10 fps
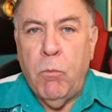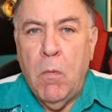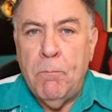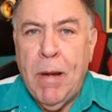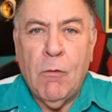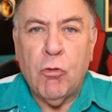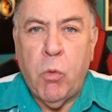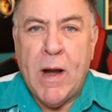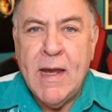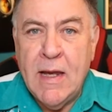
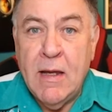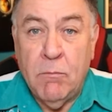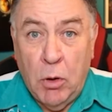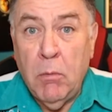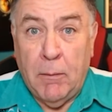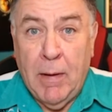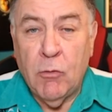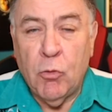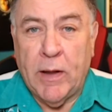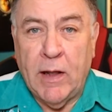Probably about
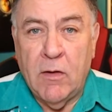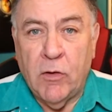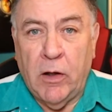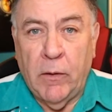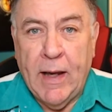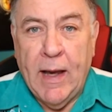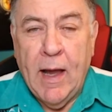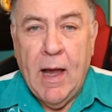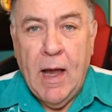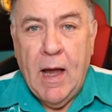20 years ago, yeah,
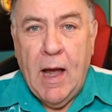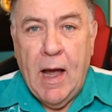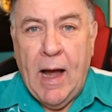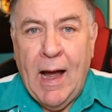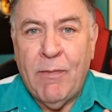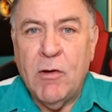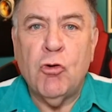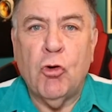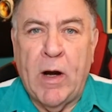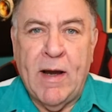I had this
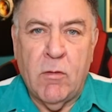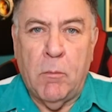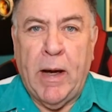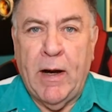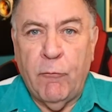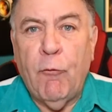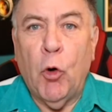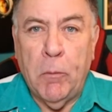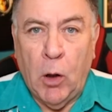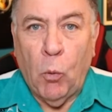craze on buying
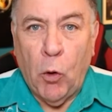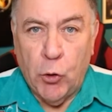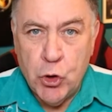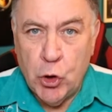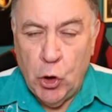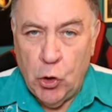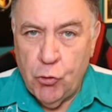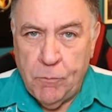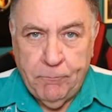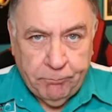Formula One shirts.